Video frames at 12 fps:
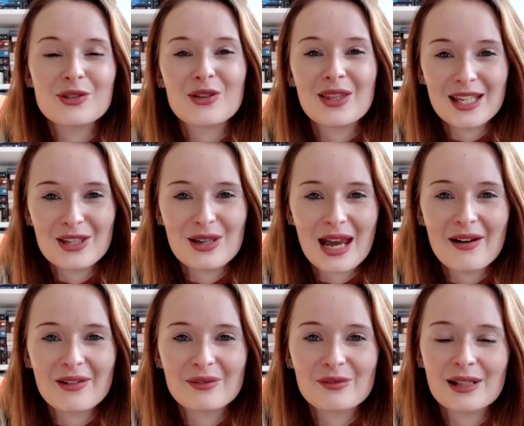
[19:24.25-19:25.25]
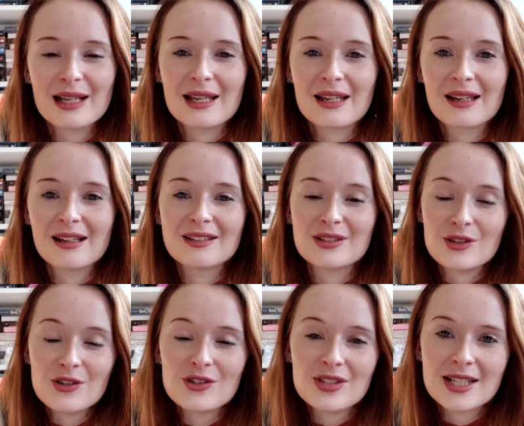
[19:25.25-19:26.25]
So thank you, Karen, for letting us
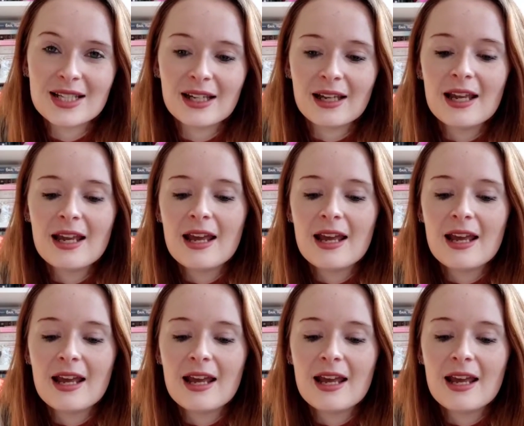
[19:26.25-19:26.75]
use it.